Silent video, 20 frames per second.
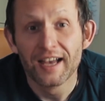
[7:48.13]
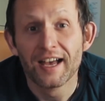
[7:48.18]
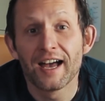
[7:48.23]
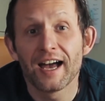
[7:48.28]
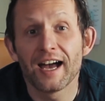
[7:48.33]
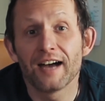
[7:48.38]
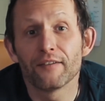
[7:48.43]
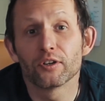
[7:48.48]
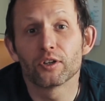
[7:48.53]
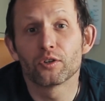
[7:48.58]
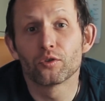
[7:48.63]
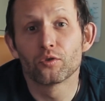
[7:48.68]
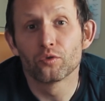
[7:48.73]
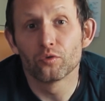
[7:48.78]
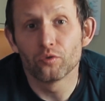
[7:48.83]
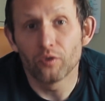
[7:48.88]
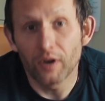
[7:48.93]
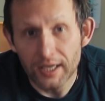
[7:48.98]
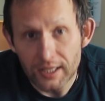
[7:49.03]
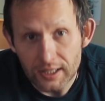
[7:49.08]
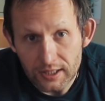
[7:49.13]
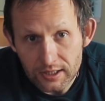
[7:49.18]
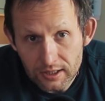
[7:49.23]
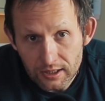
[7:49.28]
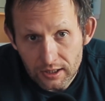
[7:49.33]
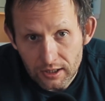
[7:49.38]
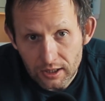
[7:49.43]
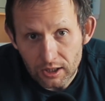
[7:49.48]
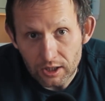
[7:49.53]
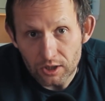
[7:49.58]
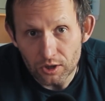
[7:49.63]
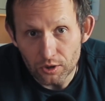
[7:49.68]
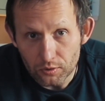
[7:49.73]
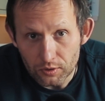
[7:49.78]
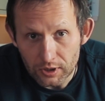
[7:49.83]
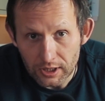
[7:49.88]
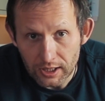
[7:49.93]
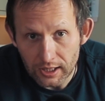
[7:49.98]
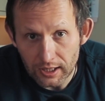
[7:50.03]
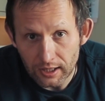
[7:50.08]
Have a great new
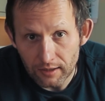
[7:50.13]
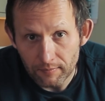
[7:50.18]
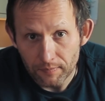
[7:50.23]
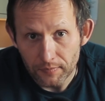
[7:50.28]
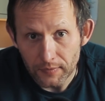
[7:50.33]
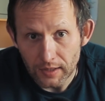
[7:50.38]
year.